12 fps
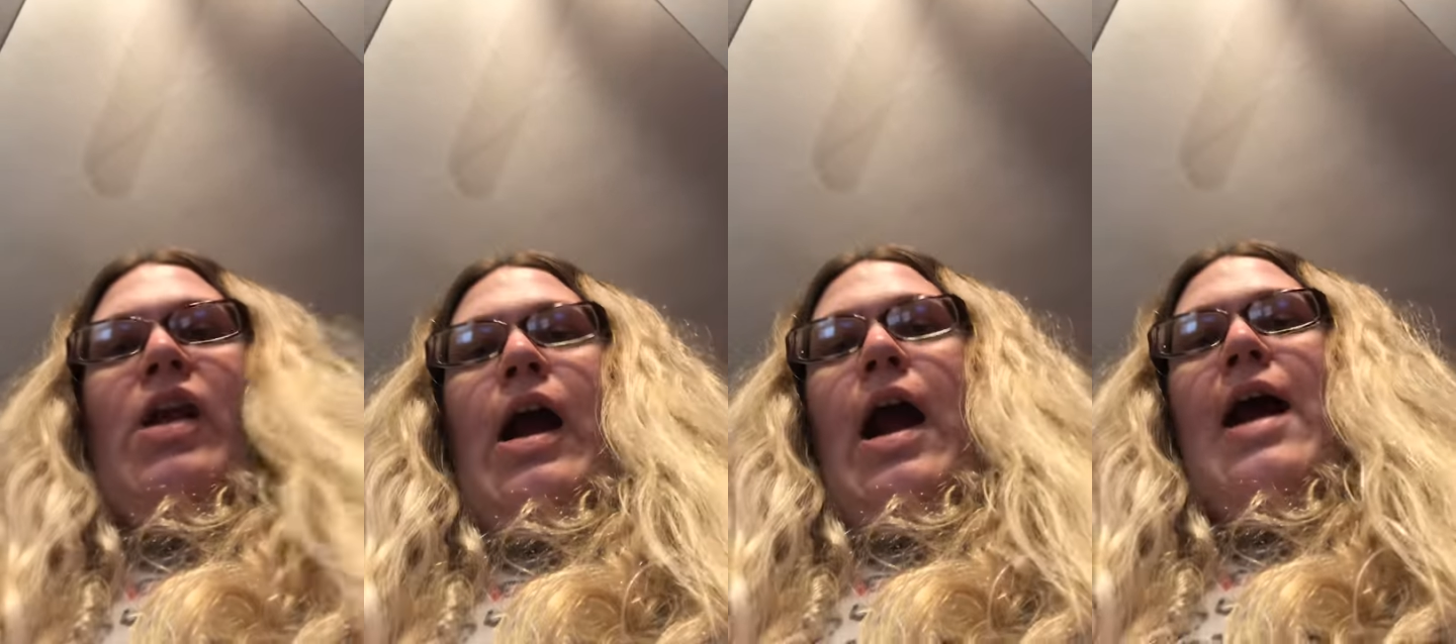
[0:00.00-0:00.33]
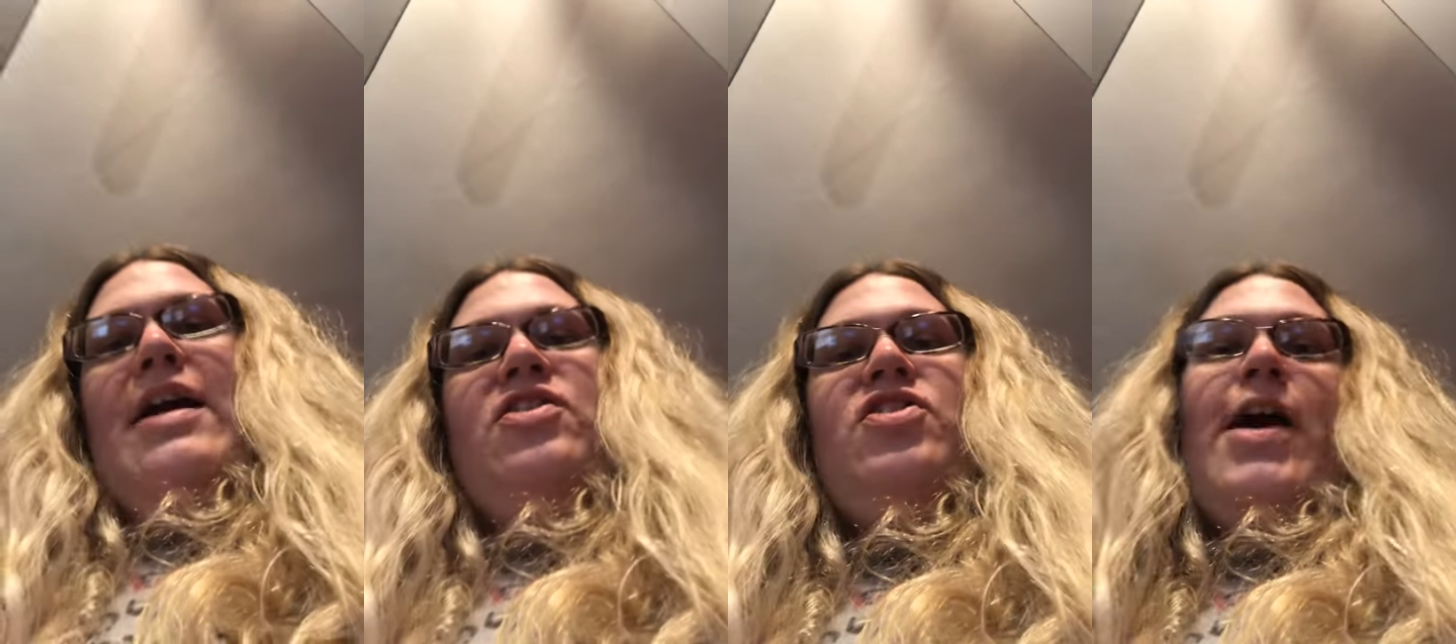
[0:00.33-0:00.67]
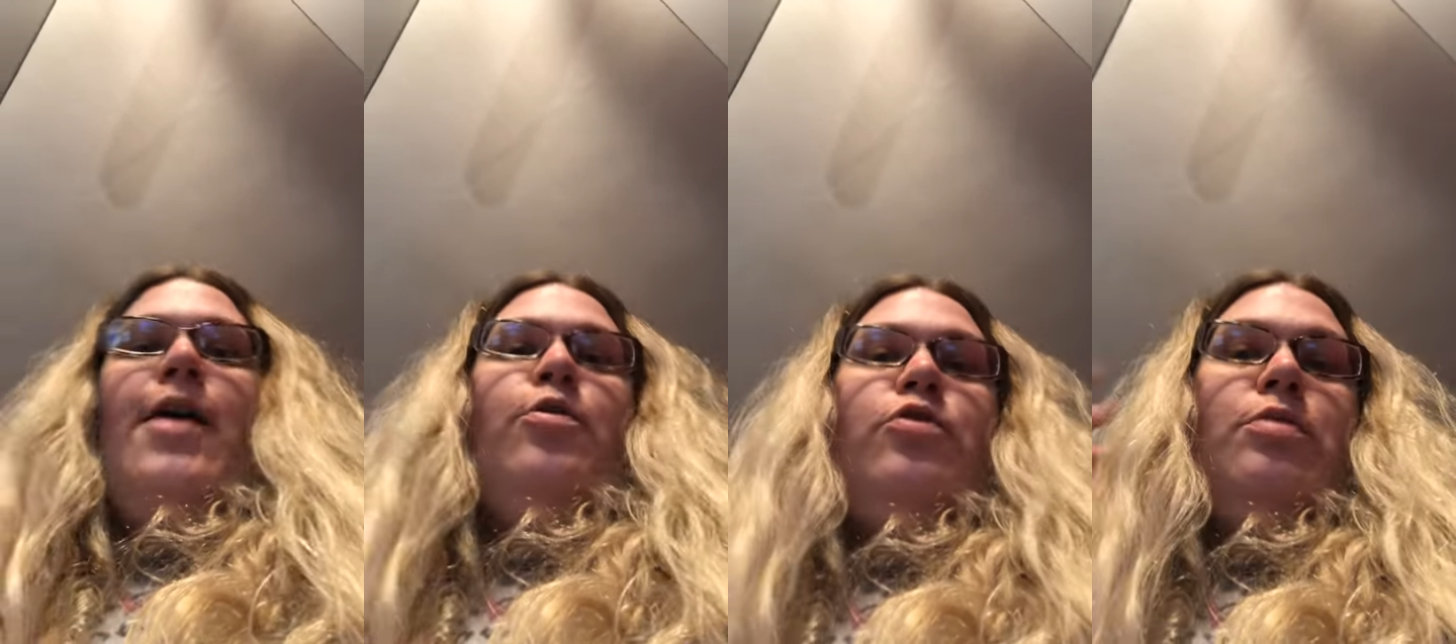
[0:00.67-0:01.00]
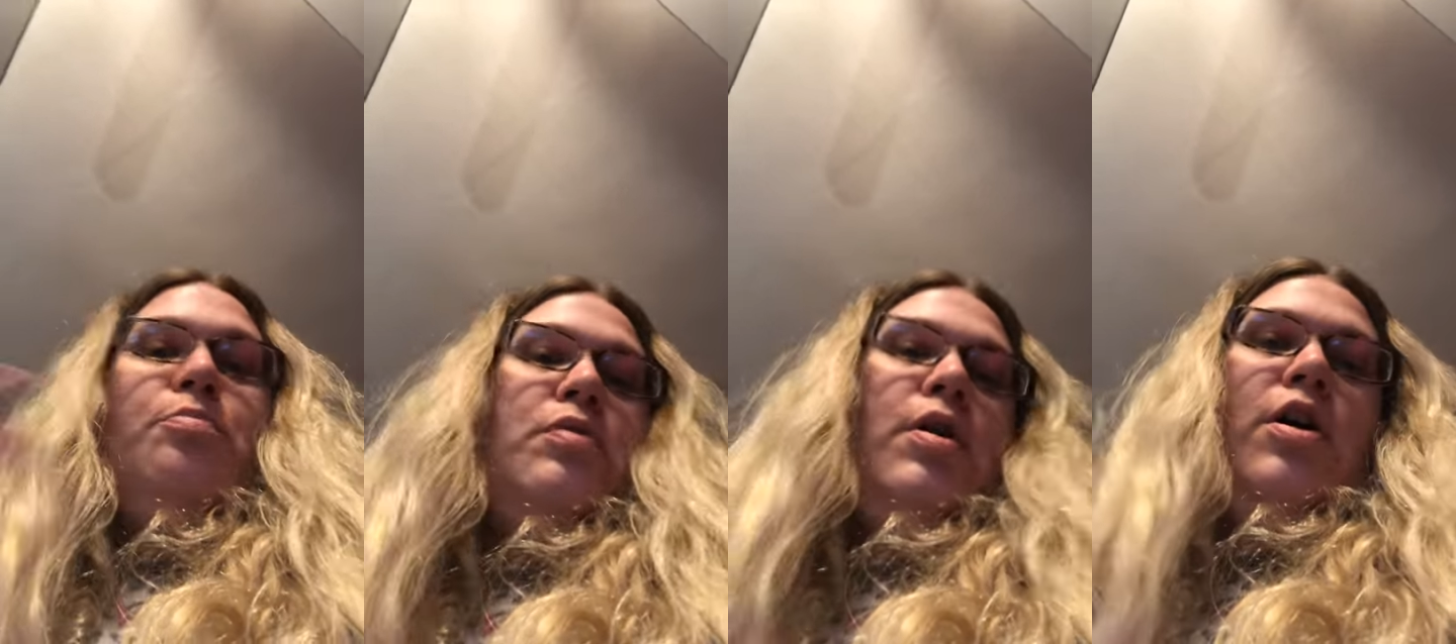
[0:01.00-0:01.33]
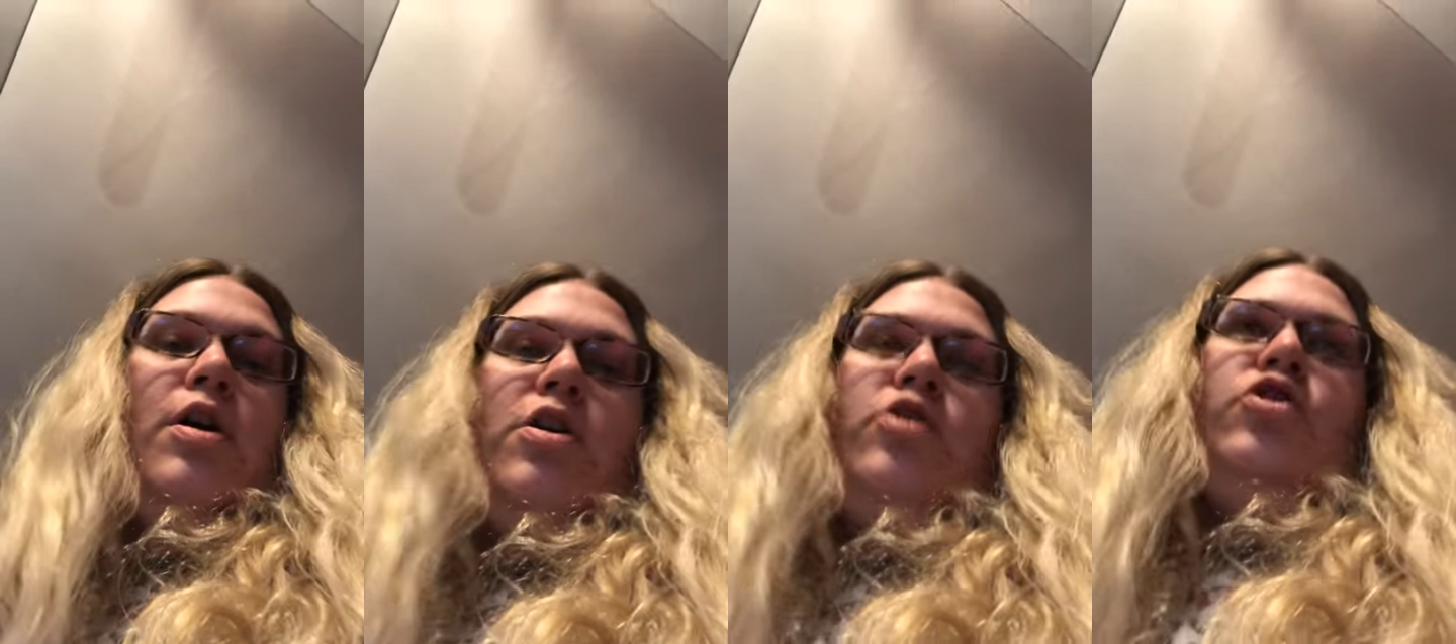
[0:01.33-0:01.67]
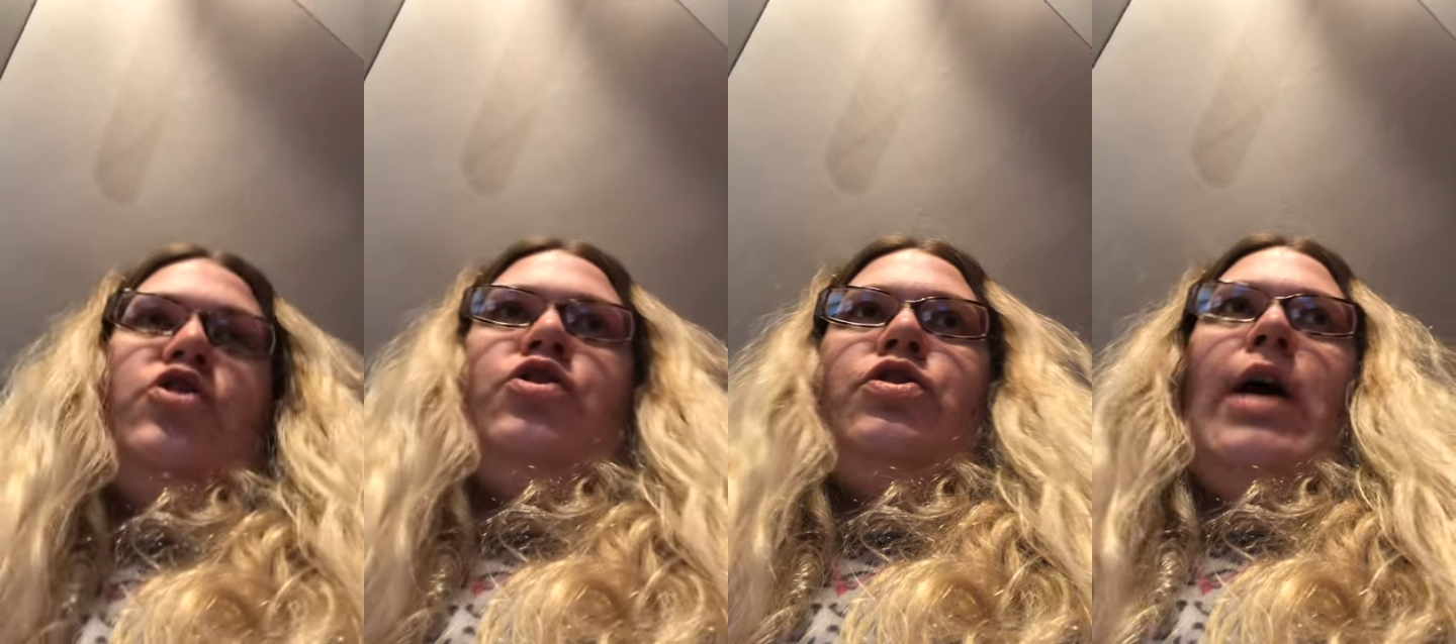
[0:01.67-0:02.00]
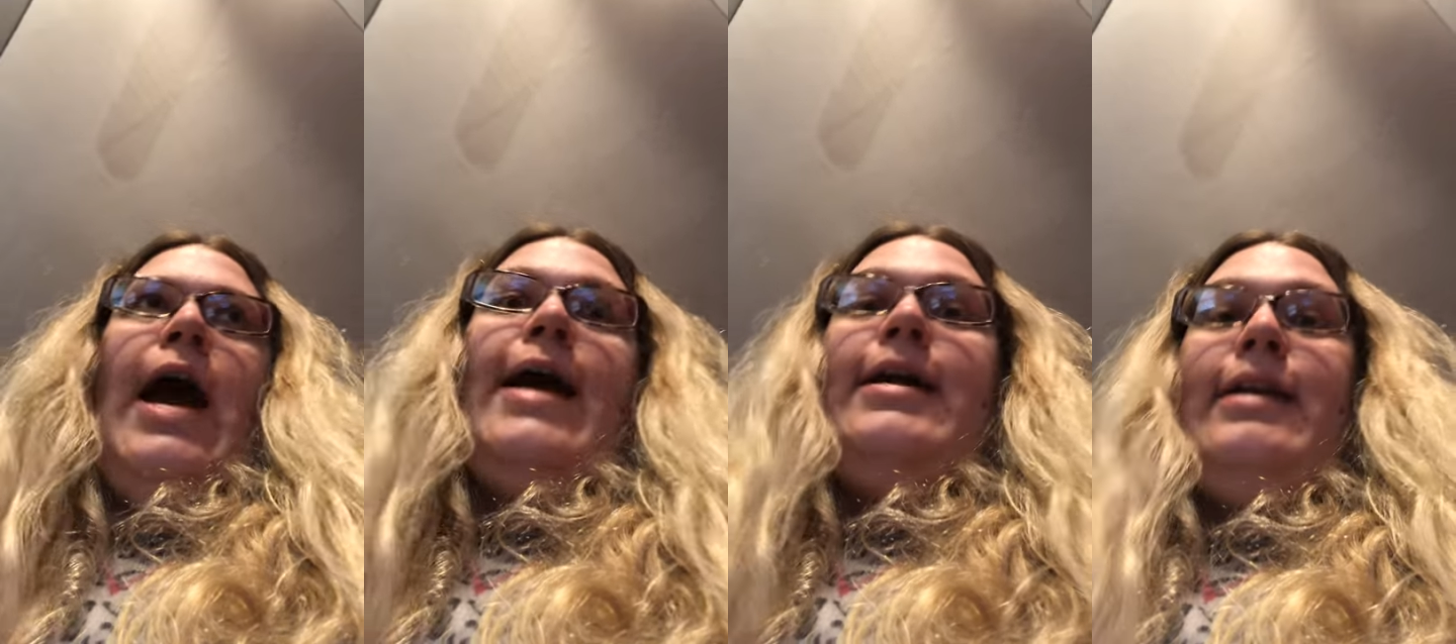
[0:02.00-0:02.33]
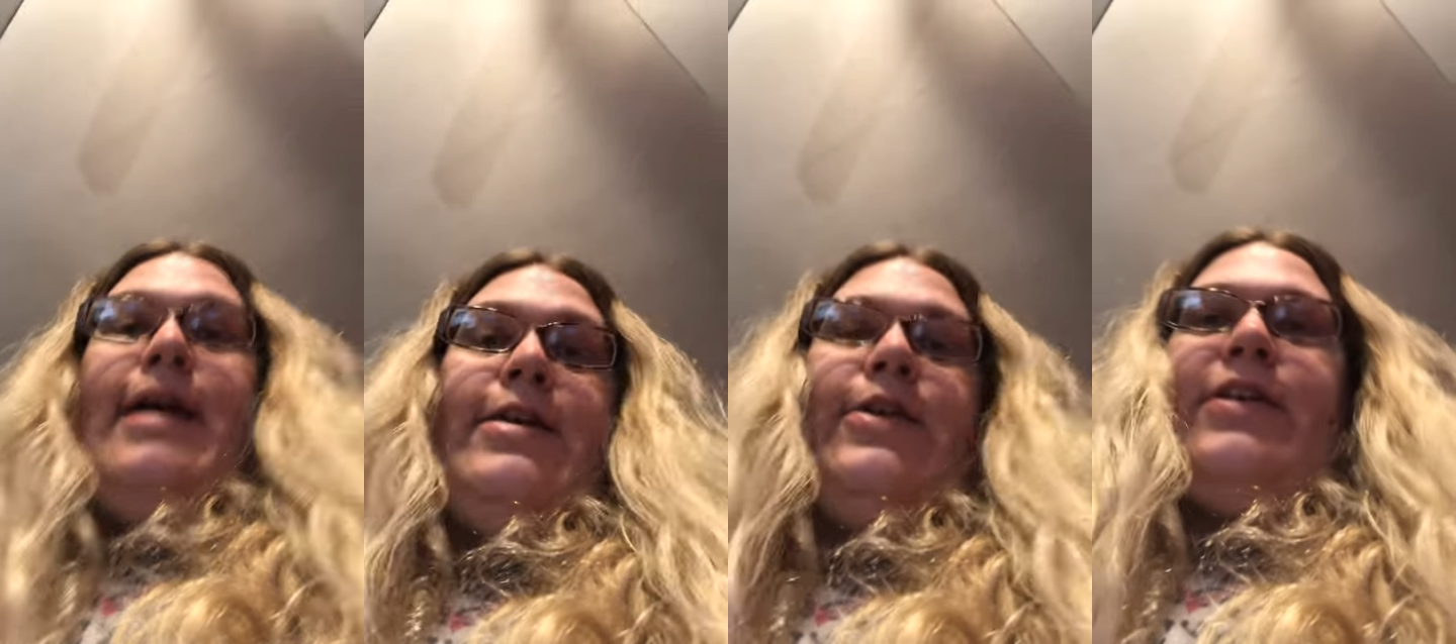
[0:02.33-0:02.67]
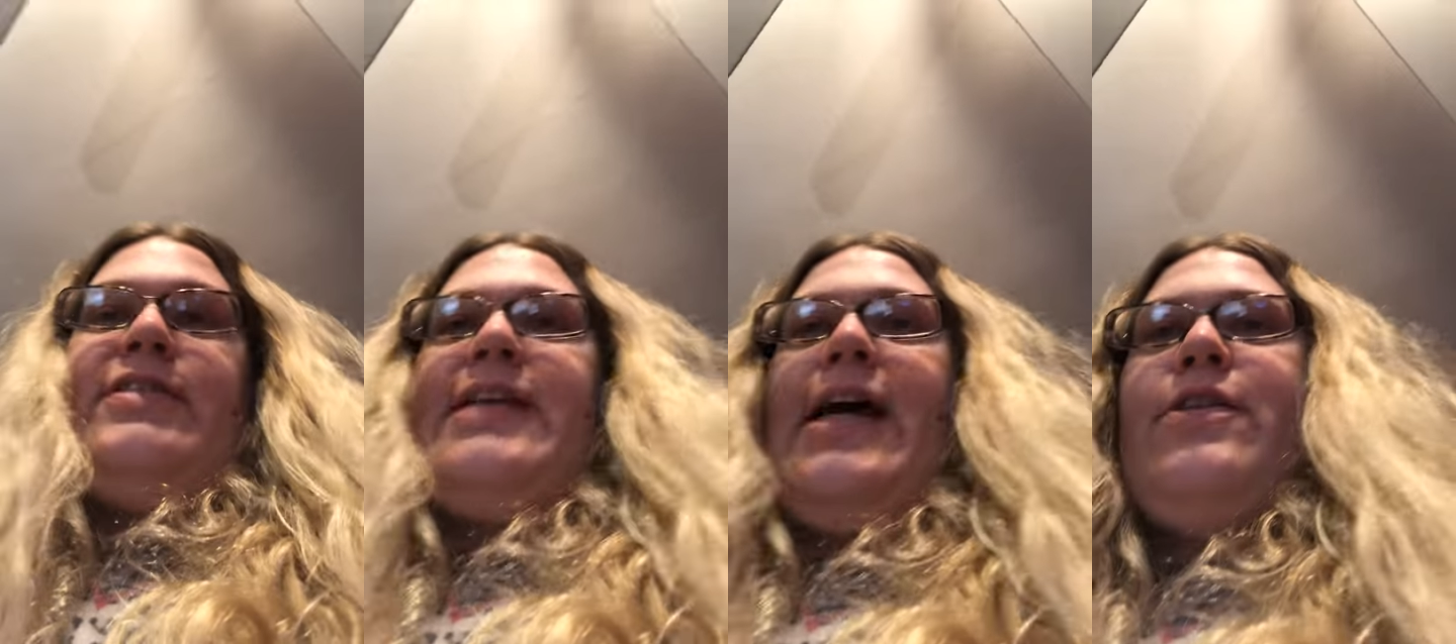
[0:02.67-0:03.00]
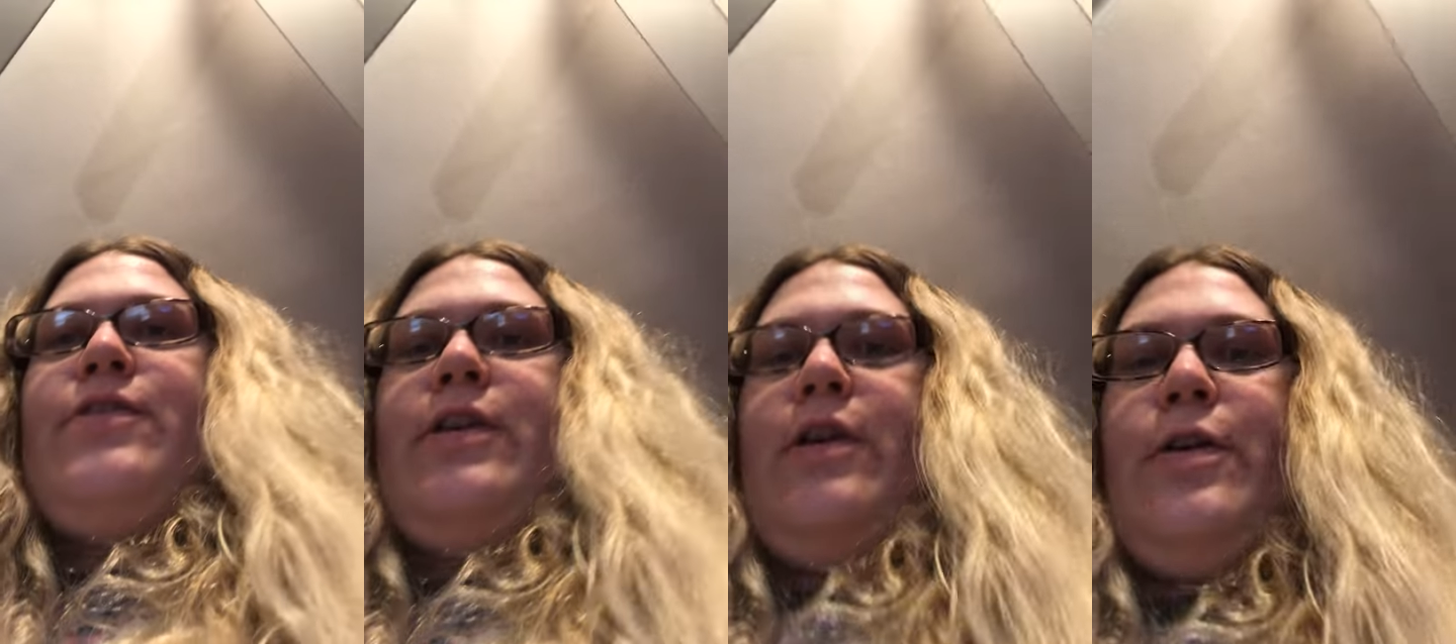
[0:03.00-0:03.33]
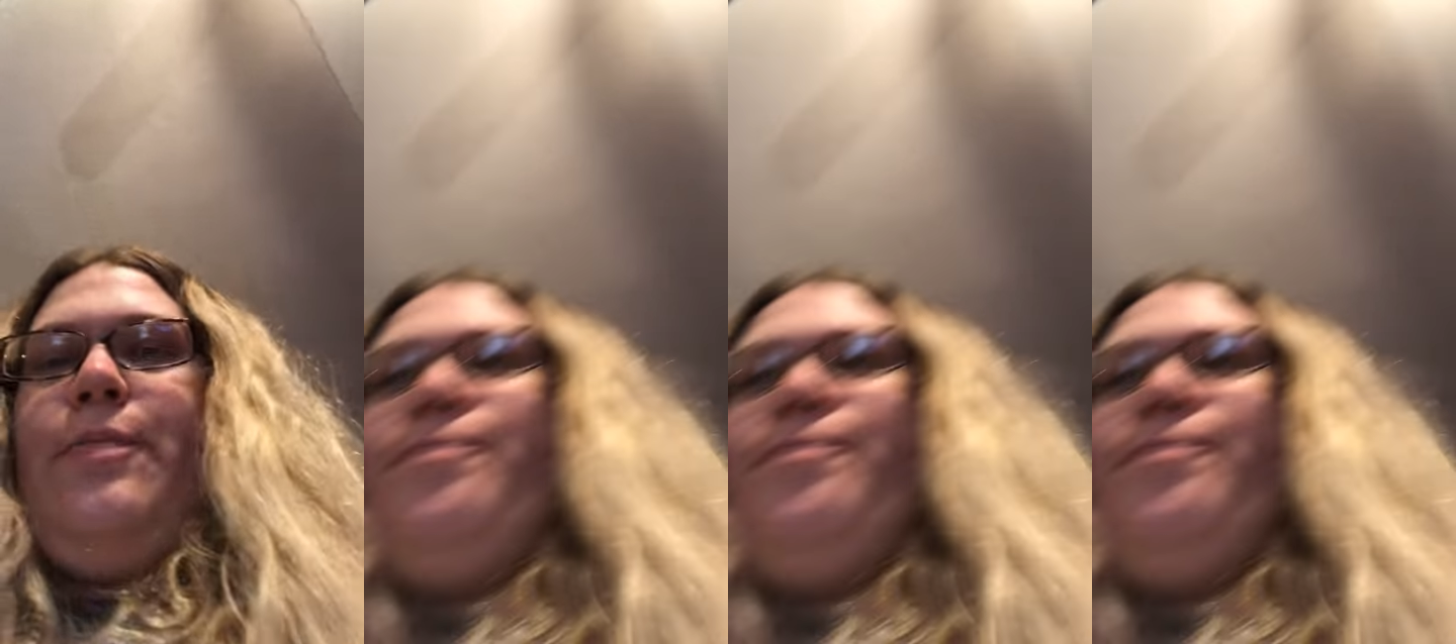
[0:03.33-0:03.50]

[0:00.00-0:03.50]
eyeshadows, the blush, eyeliner, etc.